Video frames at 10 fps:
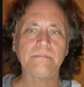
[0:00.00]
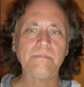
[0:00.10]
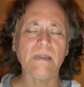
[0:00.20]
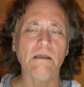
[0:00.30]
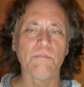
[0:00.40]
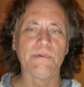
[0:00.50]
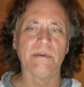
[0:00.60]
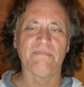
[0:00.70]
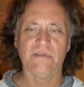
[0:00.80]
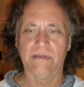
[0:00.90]
open
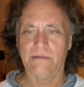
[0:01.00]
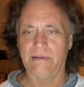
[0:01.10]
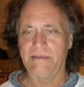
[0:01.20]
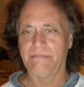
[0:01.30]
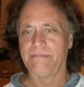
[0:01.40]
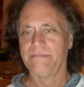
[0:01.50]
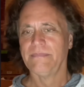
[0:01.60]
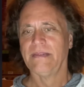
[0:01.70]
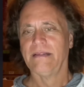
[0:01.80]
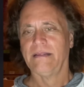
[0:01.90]
up Videoleap
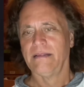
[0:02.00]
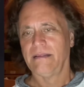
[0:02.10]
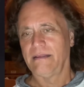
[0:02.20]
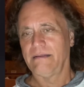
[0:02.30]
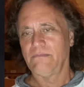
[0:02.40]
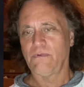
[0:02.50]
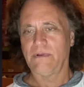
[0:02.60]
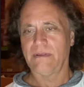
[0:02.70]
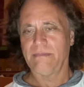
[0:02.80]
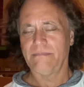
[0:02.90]
and
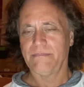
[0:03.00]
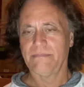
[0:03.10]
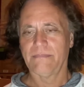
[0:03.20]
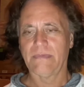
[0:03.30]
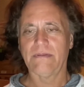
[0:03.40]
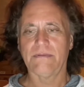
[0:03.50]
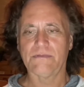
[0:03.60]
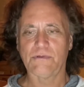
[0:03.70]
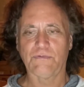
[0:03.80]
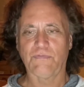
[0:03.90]
we'll
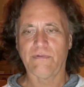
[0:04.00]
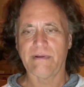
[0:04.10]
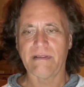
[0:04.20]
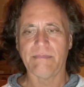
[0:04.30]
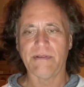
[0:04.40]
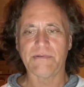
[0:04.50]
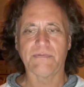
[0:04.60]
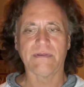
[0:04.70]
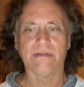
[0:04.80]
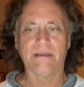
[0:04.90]
search for an image.
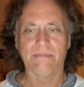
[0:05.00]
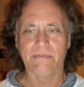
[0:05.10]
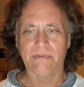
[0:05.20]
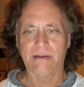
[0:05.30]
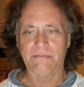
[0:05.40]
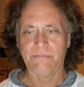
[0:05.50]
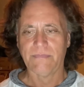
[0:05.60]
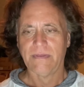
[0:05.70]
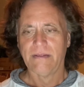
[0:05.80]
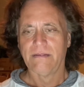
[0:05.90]
We got to,
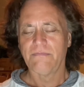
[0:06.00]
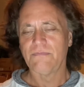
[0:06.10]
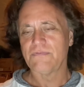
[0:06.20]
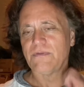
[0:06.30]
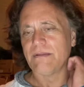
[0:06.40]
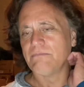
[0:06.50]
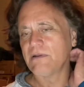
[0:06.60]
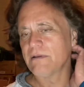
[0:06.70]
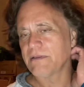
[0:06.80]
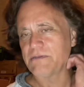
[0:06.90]
and we
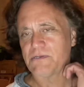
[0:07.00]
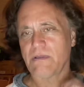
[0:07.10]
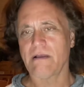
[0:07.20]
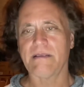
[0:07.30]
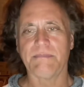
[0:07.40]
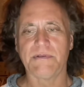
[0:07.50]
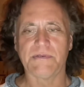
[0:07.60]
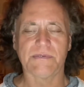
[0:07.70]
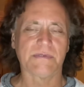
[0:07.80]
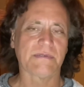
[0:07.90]
look at stock
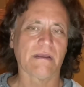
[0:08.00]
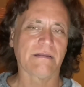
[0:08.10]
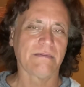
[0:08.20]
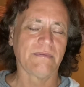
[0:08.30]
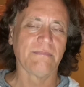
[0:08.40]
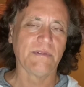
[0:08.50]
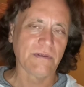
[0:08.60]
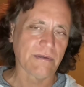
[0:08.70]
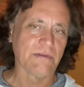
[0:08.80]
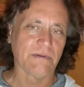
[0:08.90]
images. The stock, I mean, you
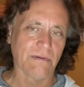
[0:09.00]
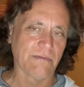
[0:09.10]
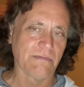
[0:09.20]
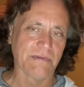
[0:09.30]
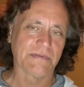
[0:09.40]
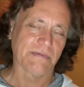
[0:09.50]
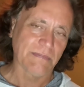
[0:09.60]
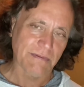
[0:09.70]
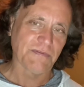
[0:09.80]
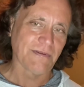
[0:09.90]
can do your own green screen,
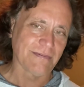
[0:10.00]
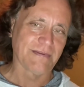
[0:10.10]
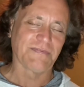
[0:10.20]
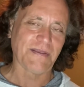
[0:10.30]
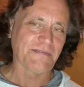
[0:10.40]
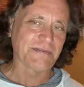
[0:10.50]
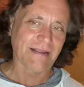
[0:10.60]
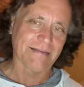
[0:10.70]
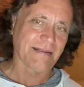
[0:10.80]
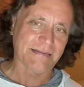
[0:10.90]
but if you haven't
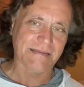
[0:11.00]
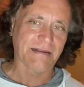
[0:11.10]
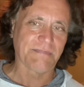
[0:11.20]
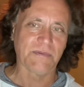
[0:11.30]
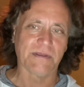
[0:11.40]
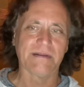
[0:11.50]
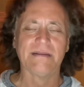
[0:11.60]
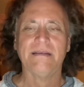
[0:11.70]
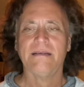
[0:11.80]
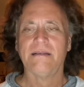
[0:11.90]
got that set up, you can
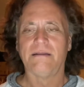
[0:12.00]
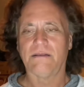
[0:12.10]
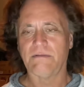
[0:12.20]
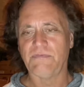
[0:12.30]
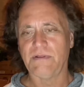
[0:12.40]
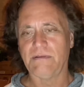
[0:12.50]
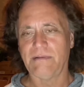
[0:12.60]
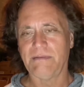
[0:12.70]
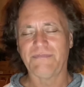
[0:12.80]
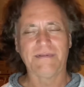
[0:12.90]
look at
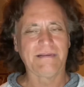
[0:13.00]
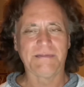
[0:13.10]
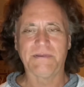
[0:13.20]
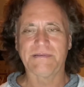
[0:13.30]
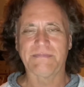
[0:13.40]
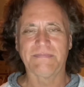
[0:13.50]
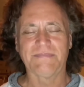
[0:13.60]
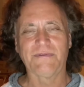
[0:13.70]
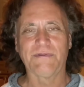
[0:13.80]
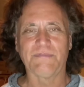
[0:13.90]
Videoleap. Videoleap has a
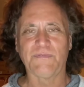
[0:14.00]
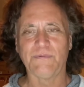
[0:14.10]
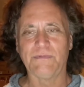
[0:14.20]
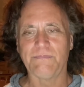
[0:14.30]
very few